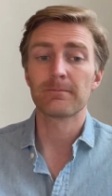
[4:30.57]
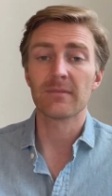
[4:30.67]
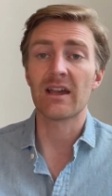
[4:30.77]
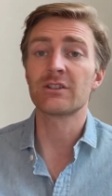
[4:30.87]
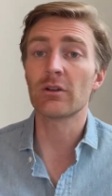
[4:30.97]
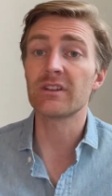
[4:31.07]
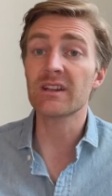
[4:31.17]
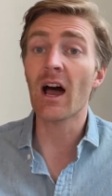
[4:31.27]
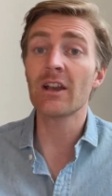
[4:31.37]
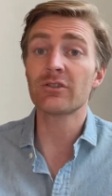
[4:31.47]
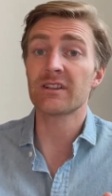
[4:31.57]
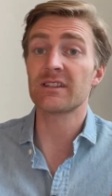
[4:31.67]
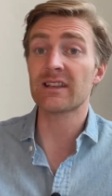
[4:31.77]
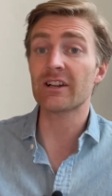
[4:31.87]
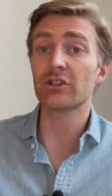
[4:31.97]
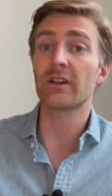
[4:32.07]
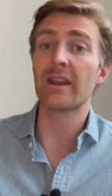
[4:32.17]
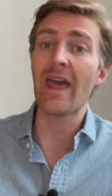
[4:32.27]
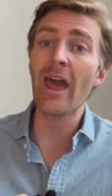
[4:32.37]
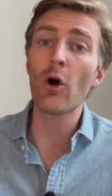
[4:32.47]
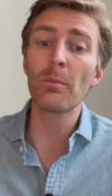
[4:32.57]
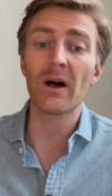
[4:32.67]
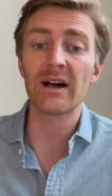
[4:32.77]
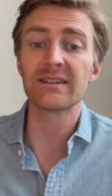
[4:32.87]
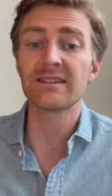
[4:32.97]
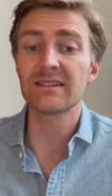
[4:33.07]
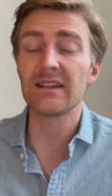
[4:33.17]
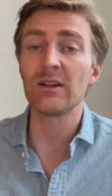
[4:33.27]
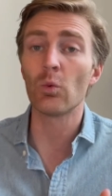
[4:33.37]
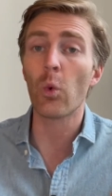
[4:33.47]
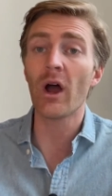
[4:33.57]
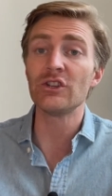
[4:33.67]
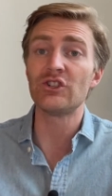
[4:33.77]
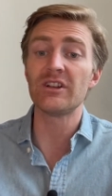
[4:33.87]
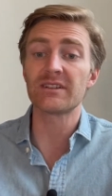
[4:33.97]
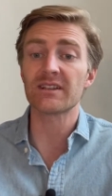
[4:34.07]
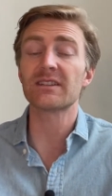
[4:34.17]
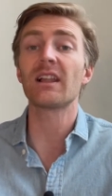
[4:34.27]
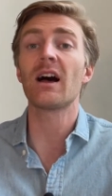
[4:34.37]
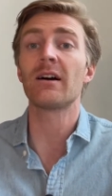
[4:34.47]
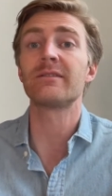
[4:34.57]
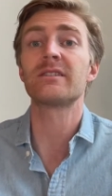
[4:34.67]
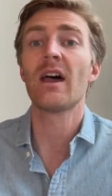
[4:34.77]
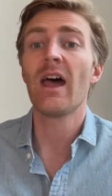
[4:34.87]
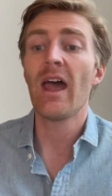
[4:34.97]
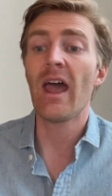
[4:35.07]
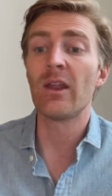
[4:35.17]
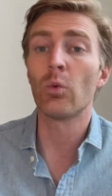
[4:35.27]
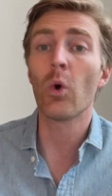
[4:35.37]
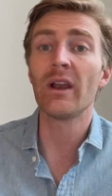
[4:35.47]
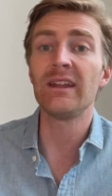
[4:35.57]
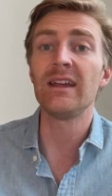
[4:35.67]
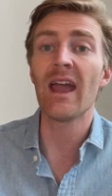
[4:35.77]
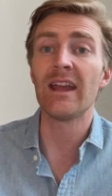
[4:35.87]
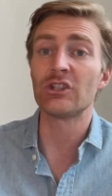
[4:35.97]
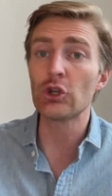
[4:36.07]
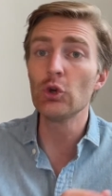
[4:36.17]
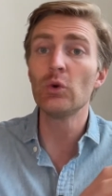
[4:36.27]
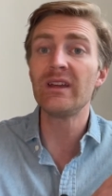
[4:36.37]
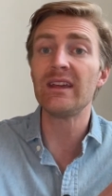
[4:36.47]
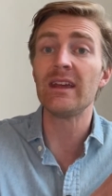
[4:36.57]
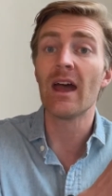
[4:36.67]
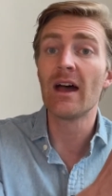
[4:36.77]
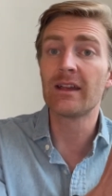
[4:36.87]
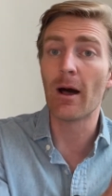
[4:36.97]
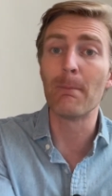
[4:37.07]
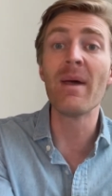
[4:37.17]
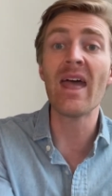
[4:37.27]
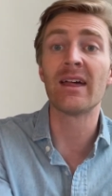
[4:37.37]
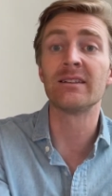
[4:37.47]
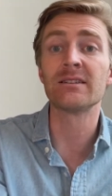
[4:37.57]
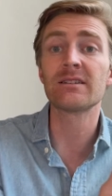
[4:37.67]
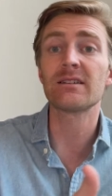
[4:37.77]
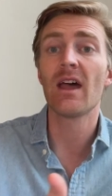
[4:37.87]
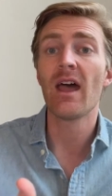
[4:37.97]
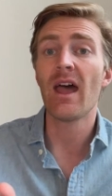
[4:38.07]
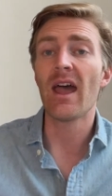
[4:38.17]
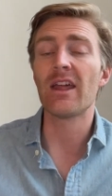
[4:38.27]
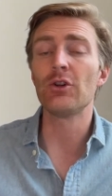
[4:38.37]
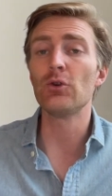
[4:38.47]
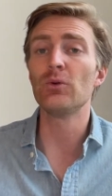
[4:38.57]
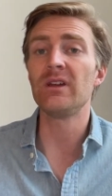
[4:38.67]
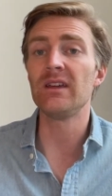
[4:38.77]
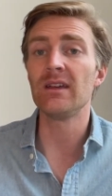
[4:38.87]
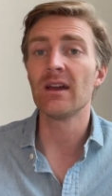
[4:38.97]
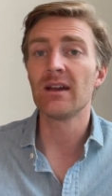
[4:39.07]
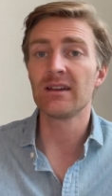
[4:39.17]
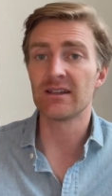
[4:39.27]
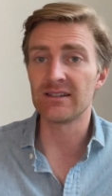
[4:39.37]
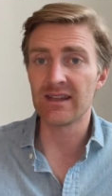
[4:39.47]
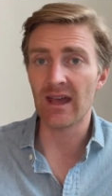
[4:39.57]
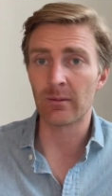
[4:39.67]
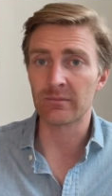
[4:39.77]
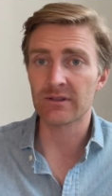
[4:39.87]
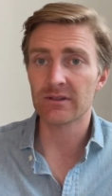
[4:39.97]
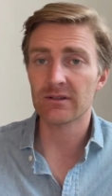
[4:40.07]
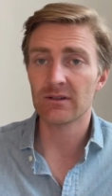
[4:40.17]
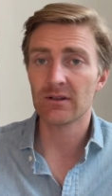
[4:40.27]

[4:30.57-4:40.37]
And so this contrast is actually going to help us see what Jesus loves and what he hates, who he commends and who he condemns.